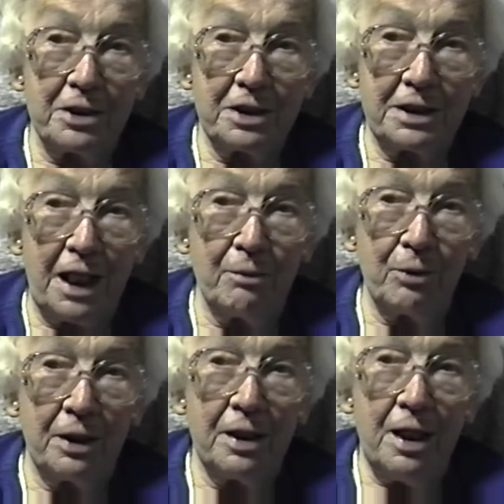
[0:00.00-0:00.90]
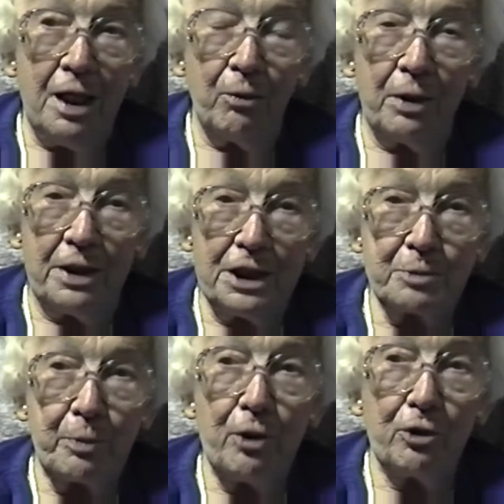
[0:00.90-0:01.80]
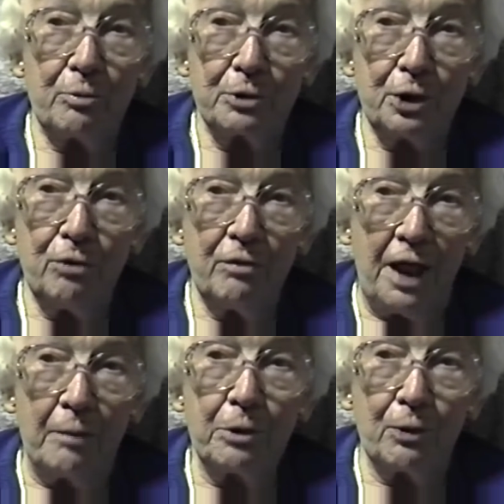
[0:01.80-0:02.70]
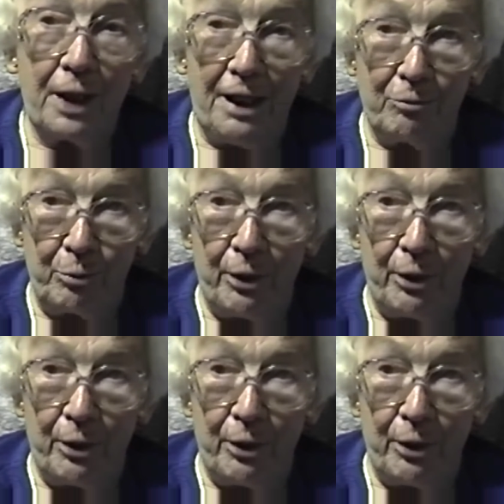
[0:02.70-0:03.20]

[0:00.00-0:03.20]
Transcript: He said, when this program's over, I'm going to have